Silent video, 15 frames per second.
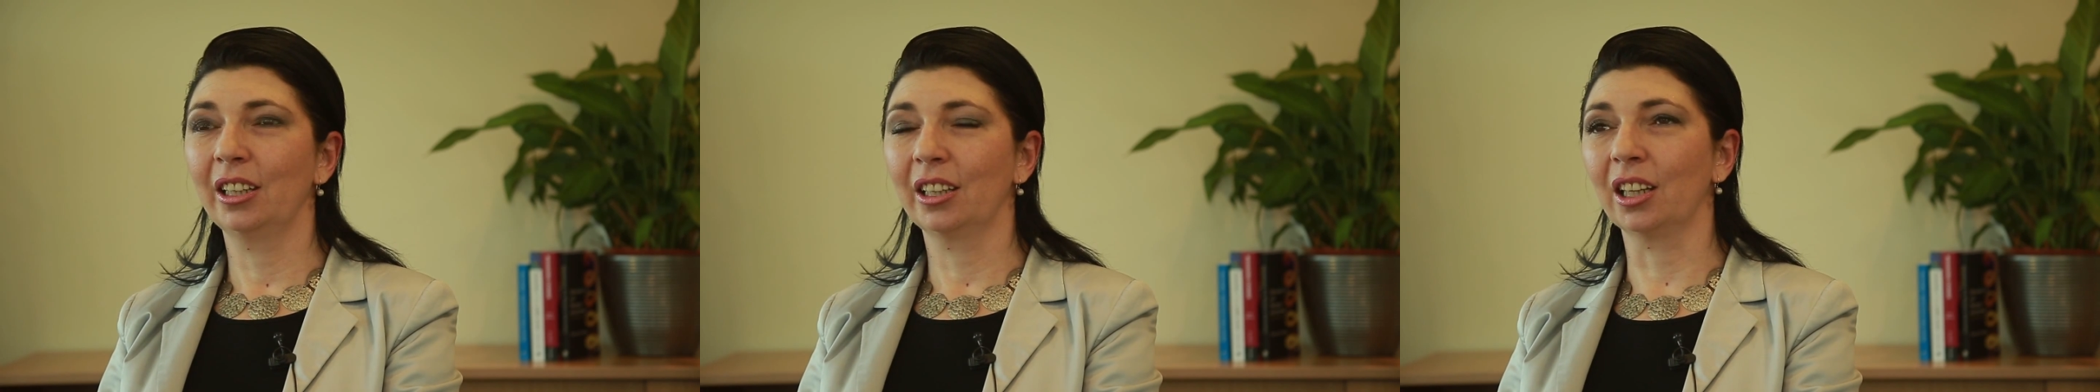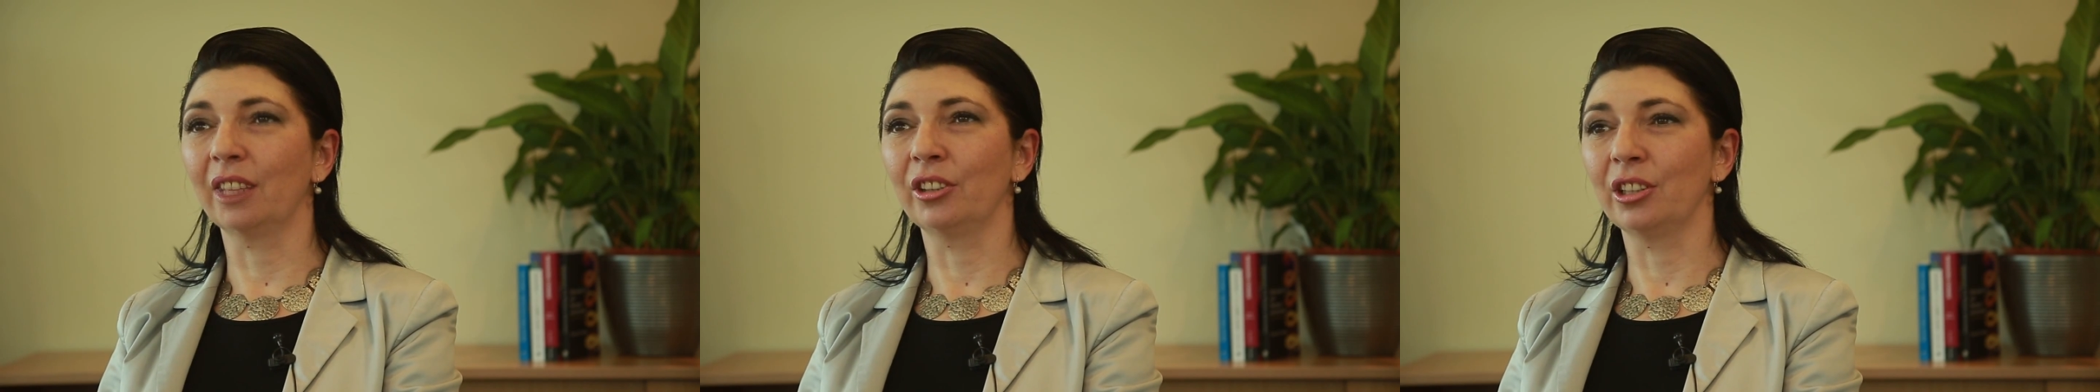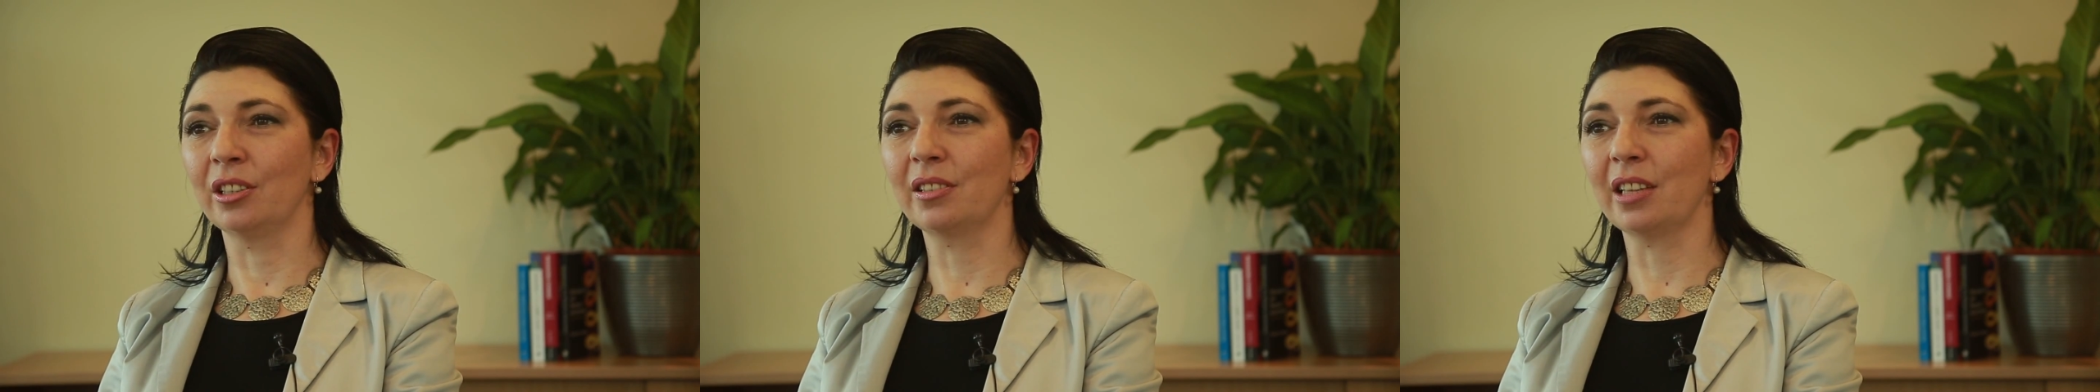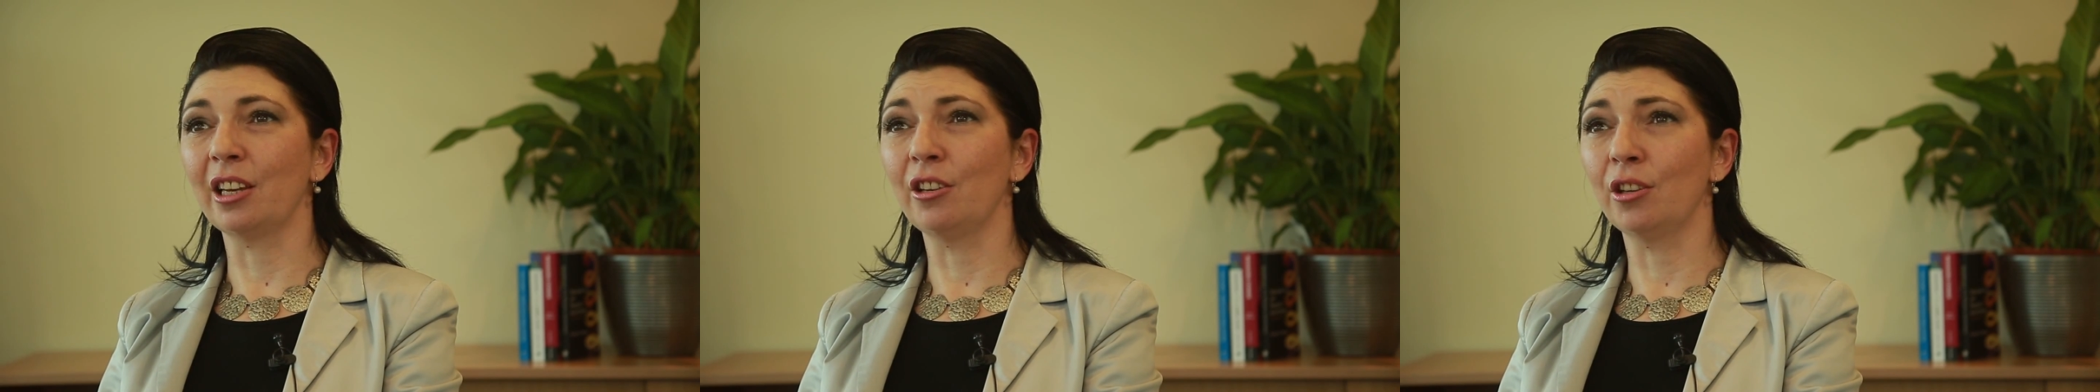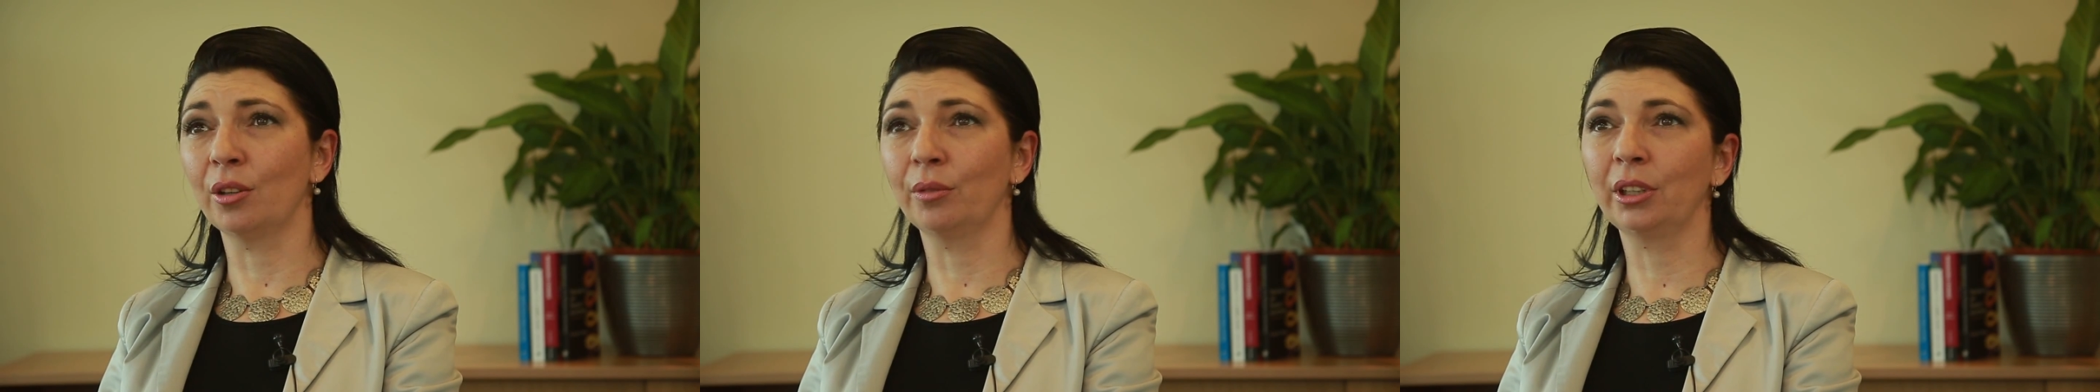governance,
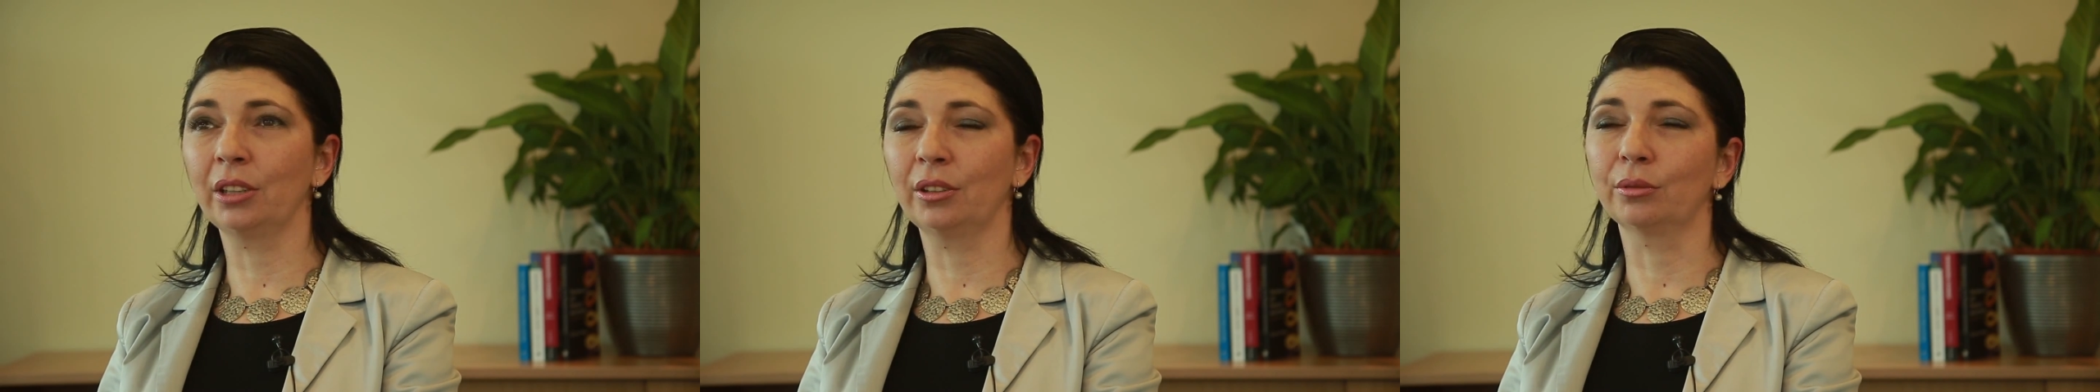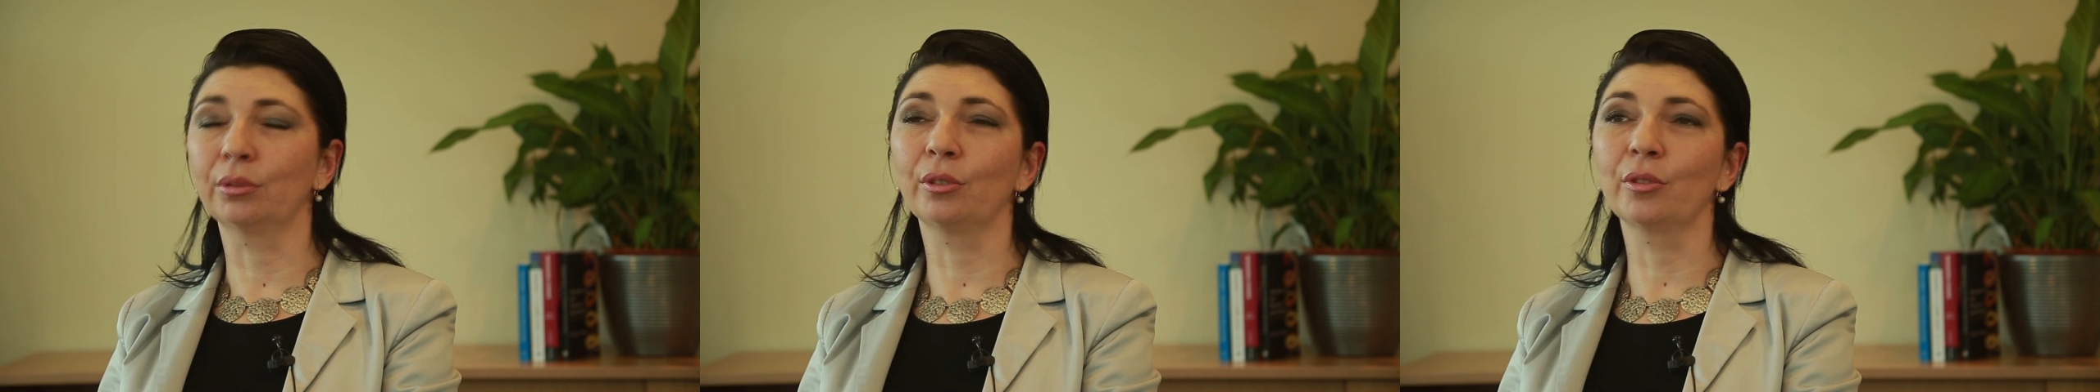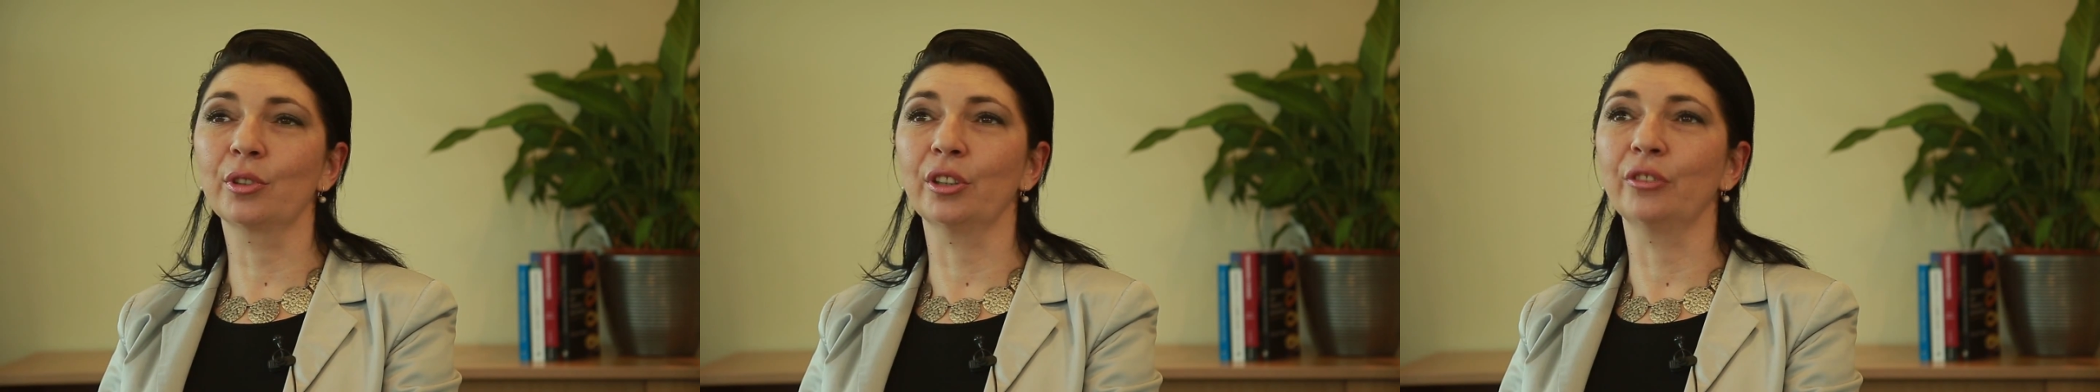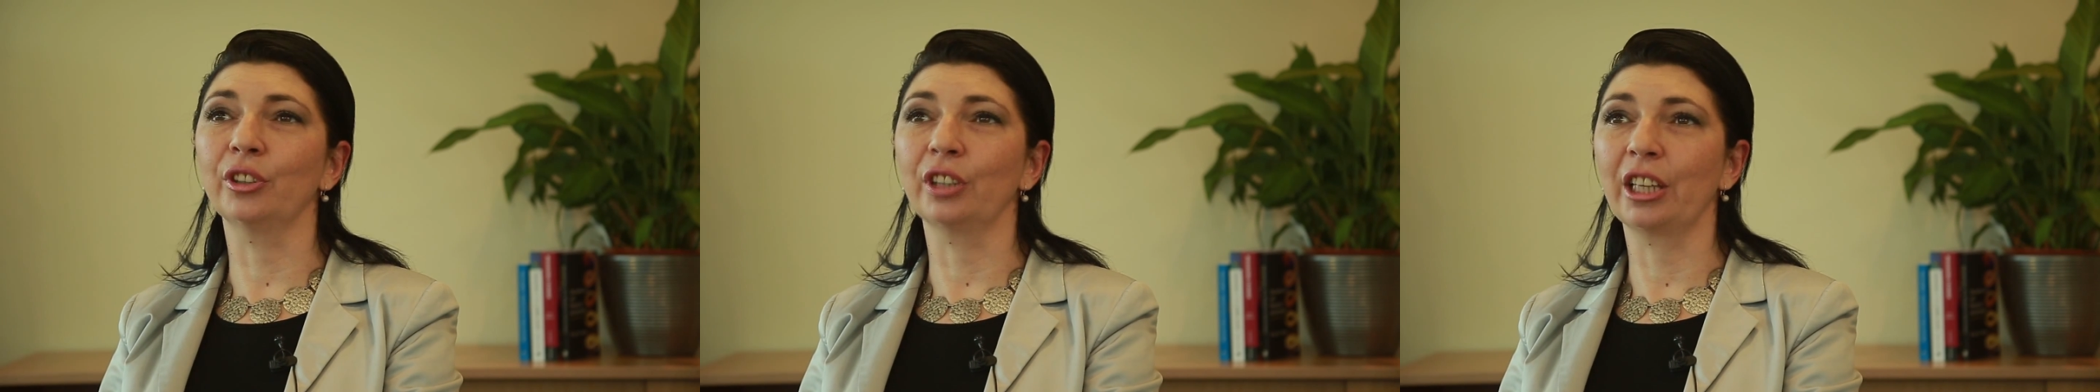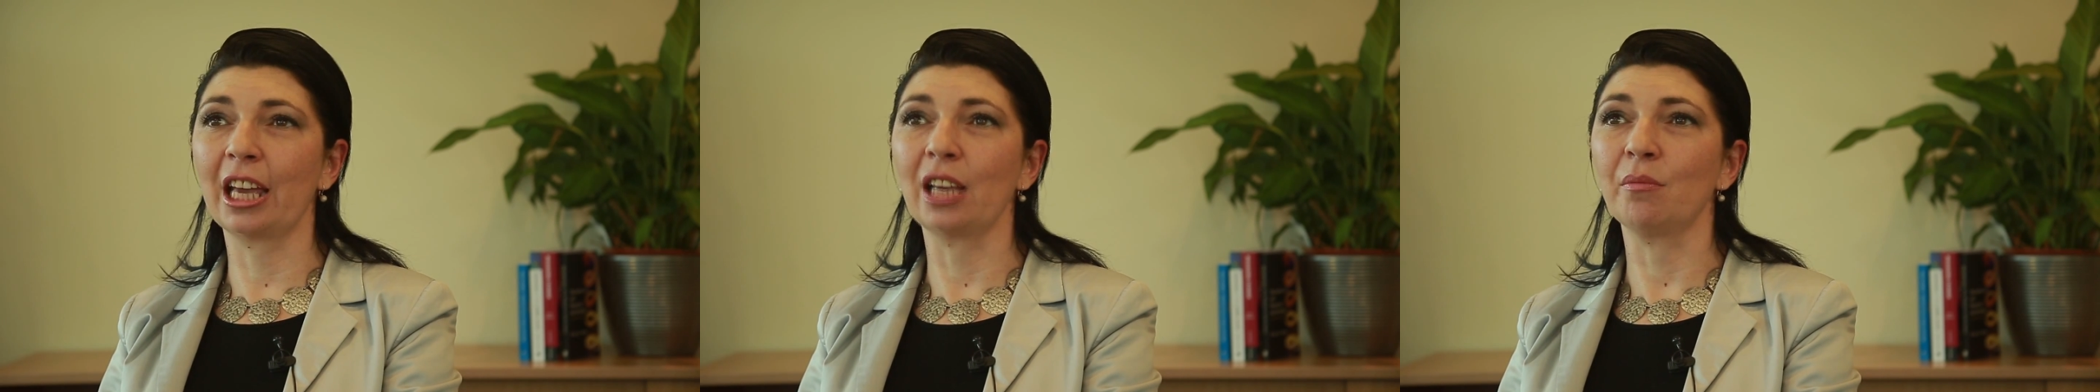and knowing the rules of
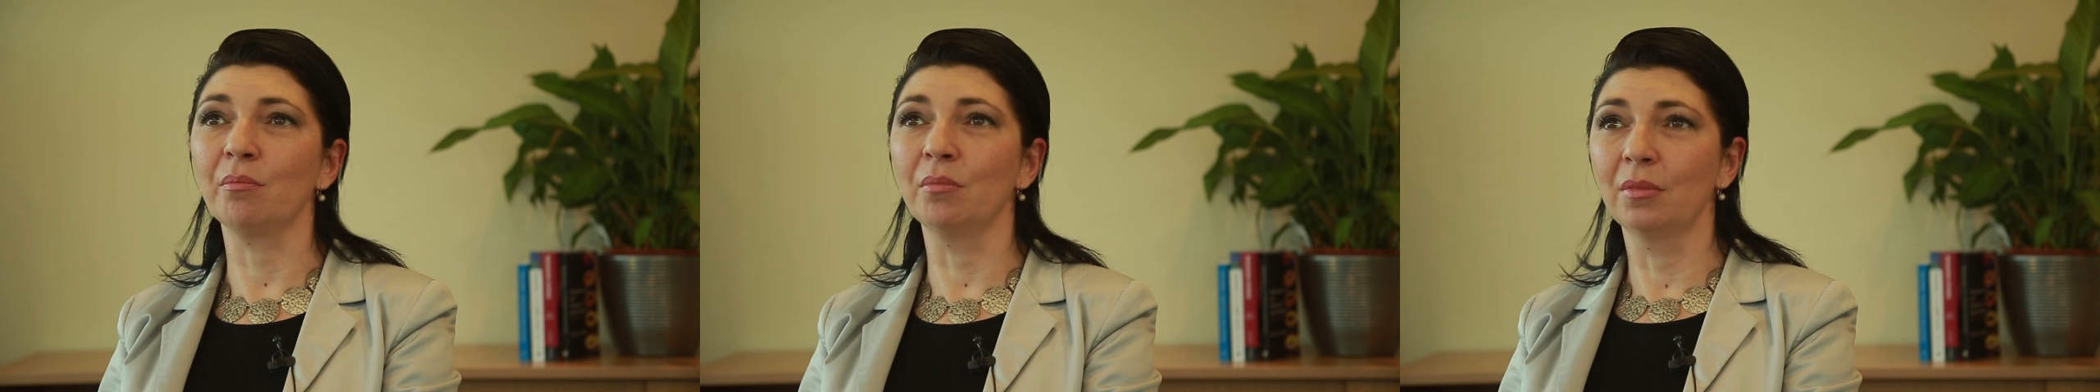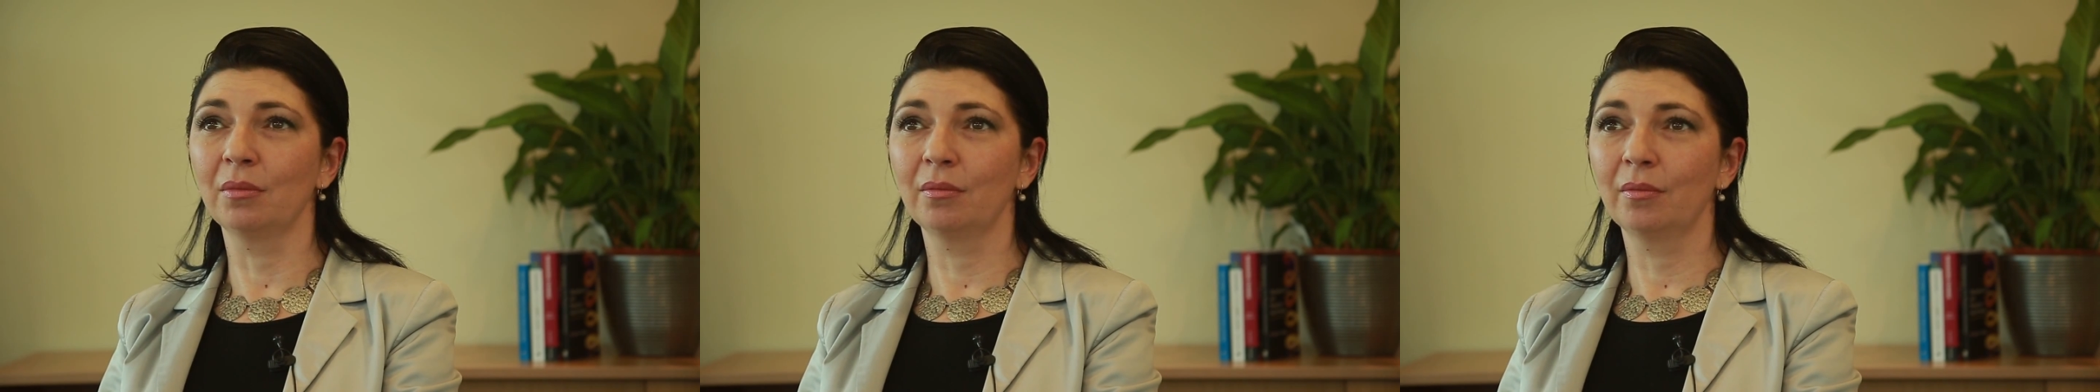the game,